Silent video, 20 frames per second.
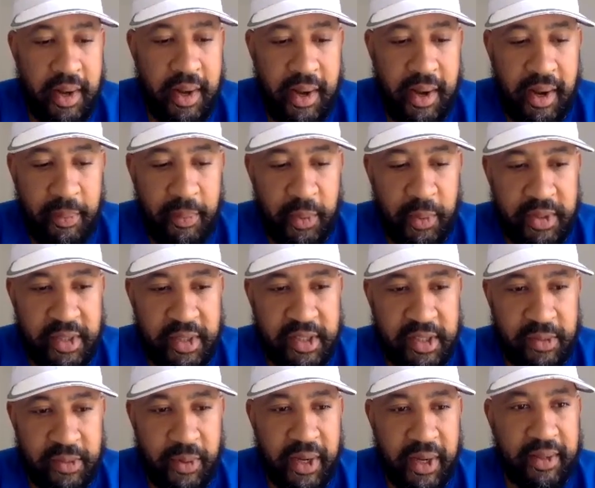
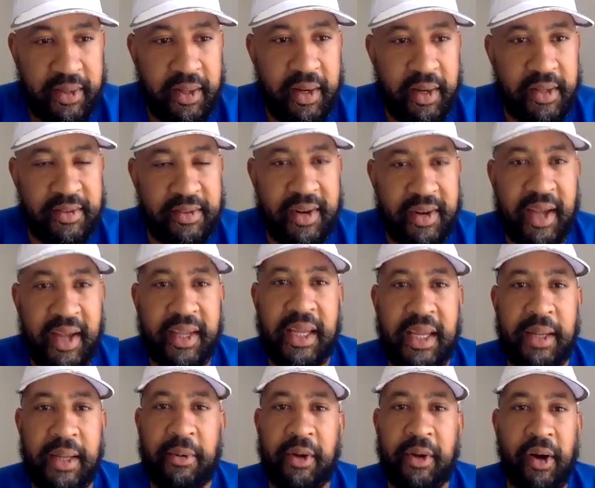participating in this, and I
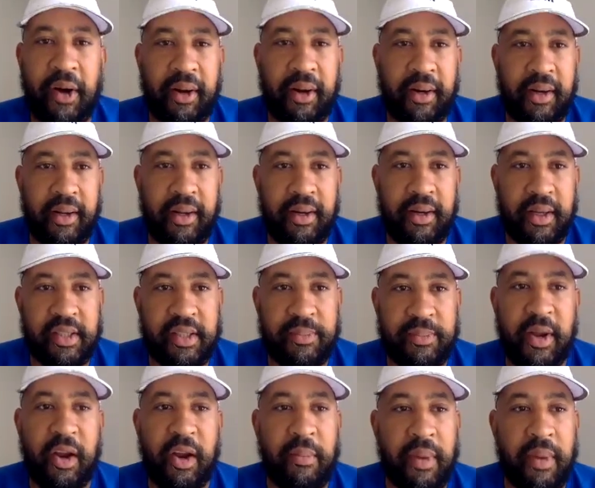keep calling it an
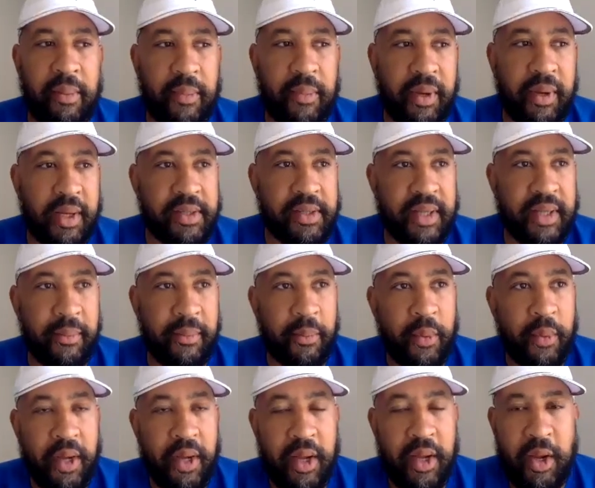experiment because I'm
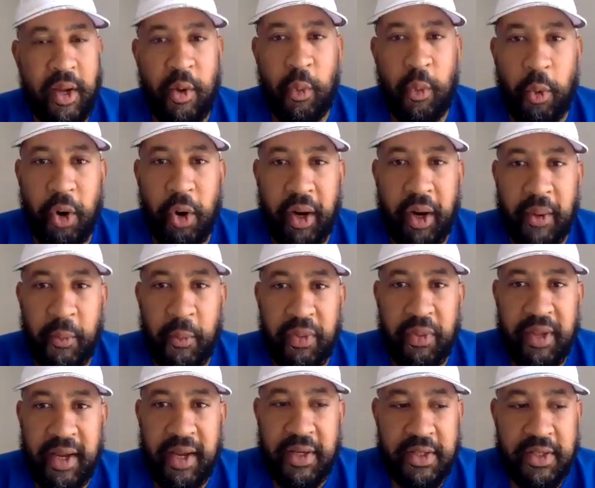working
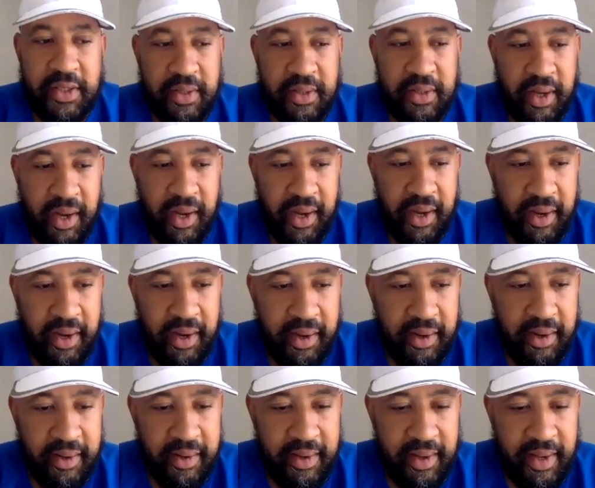with each
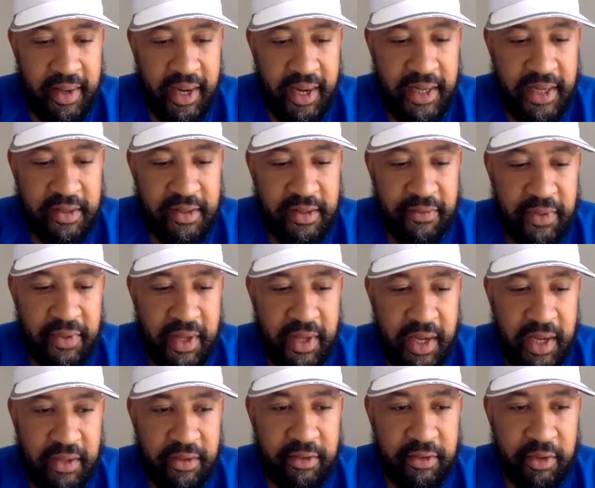of
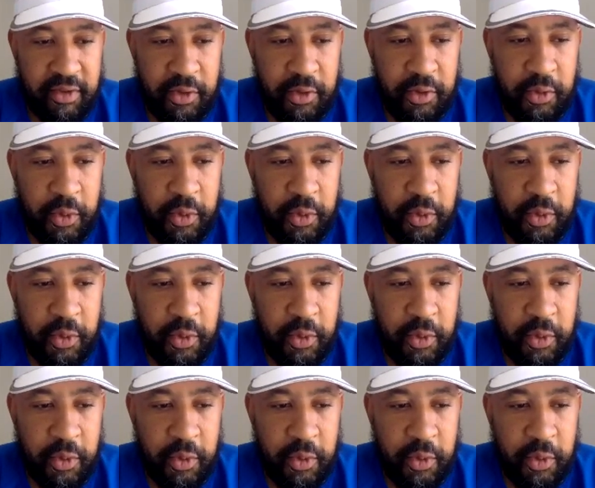these to